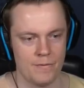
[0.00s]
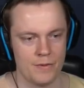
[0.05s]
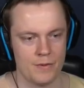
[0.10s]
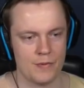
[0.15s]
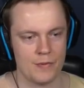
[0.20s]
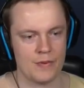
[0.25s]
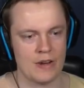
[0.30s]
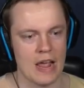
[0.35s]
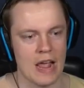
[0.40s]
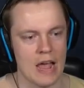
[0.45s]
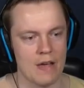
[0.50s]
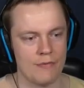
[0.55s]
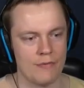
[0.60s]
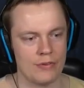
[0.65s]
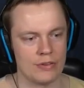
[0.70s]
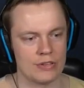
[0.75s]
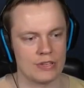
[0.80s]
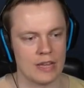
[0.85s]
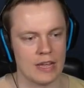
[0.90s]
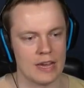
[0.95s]
FNAF
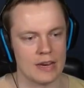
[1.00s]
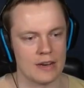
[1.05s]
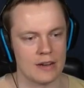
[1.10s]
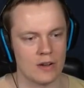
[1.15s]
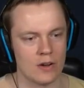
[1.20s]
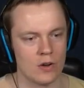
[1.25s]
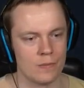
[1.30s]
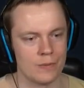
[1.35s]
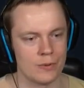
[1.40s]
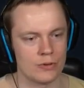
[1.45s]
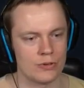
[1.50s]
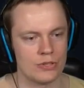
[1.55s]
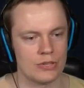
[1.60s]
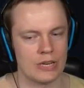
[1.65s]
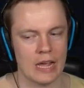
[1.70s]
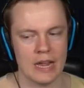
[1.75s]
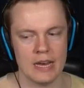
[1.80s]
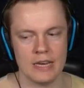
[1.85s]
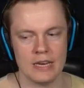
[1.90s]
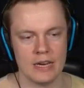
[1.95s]
is like almost
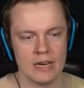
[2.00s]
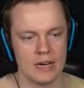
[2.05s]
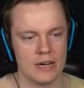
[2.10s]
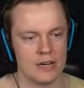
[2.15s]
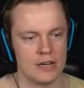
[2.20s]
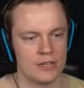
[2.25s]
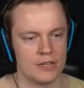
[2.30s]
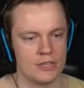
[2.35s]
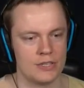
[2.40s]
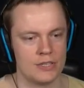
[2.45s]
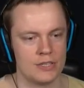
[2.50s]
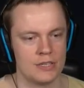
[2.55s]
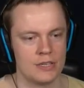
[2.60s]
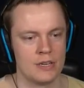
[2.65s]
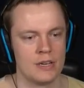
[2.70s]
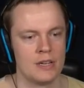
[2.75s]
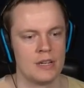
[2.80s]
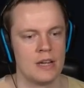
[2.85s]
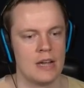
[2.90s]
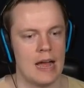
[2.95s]
10 years.
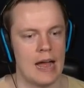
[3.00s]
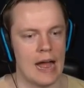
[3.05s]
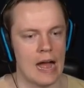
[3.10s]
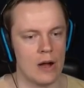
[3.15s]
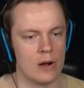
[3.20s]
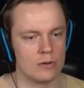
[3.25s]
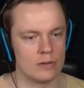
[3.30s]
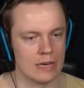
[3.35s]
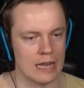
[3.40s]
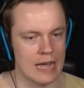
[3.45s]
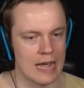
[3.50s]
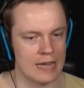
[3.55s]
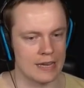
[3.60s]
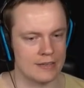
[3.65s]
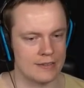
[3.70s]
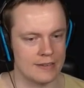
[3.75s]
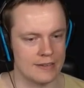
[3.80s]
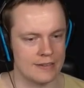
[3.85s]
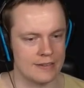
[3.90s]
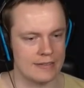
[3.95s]

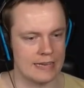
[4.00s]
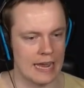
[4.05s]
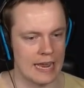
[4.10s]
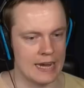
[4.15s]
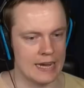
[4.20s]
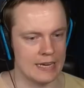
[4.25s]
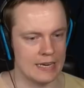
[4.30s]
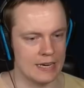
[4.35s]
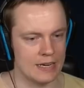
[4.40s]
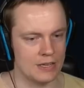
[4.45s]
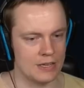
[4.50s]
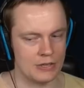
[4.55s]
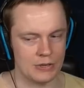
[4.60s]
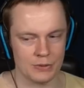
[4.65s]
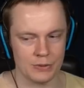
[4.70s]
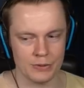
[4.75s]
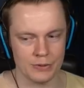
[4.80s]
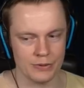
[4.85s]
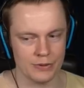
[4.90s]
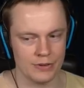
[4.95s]
Outlast is 10 years
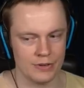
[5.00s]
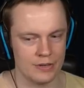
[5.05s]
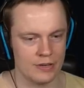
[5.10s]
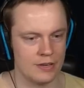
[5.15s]
old.